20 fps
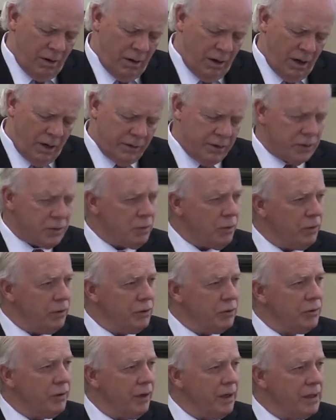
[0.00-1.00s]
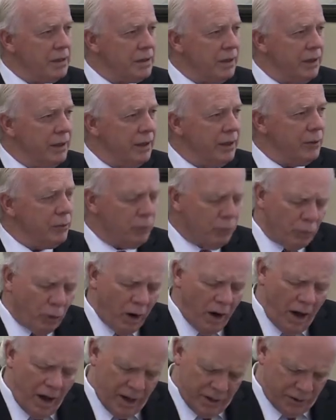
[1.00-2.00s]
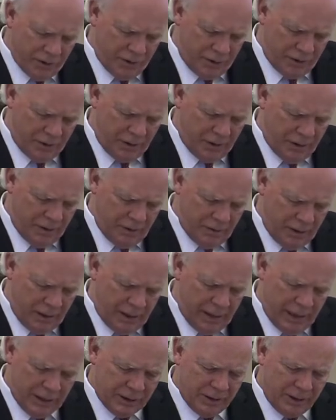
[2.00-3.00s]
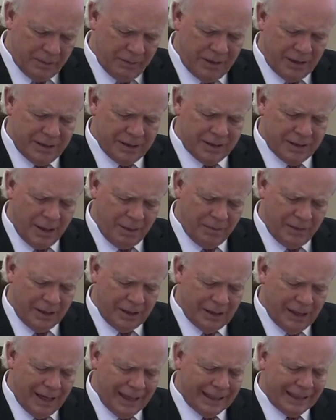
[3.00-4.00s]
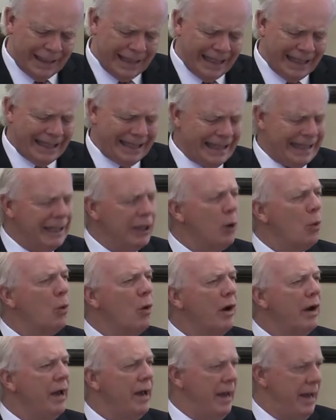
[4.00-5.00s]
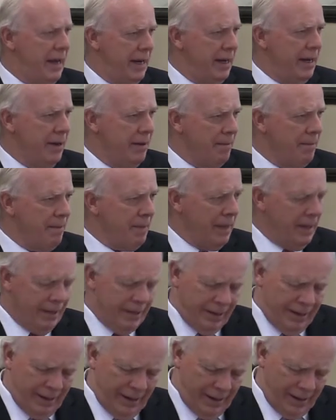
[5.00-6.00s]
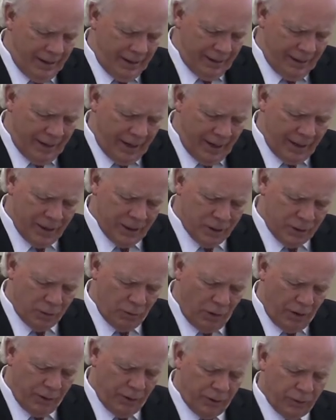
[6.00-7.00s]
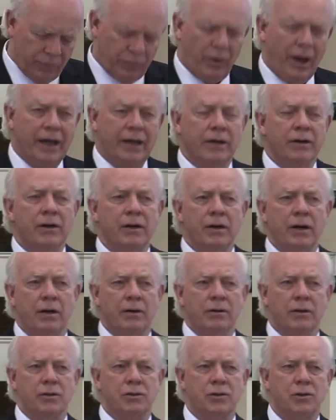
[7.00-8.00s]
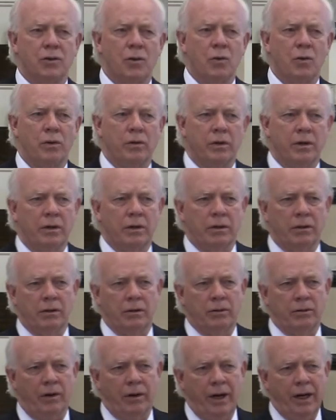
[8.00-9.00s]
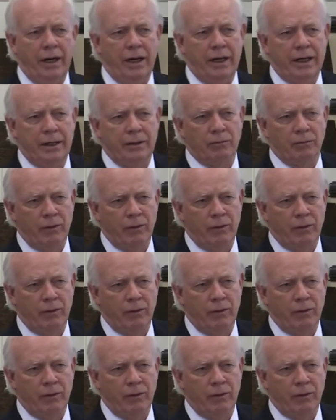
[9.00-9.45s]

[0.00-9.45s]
Uh, this word translated rust actually means something like eating away and that is what threatened the stored grain.